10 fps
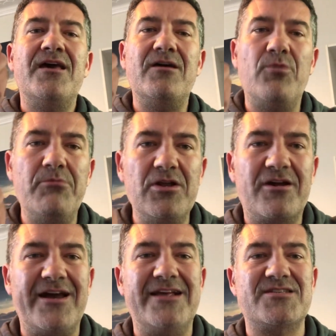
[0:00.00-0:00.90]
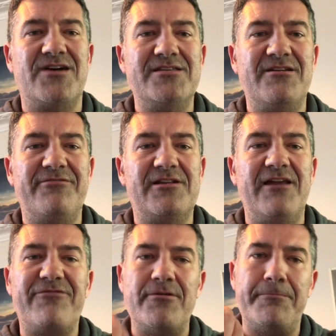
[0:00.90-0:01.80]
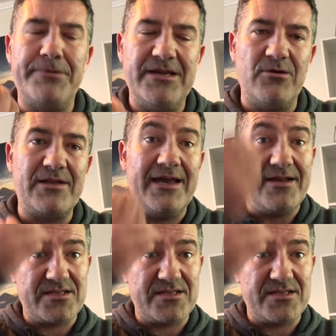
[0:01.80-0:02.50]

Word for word: When we look at it scientifically from the pineal gland,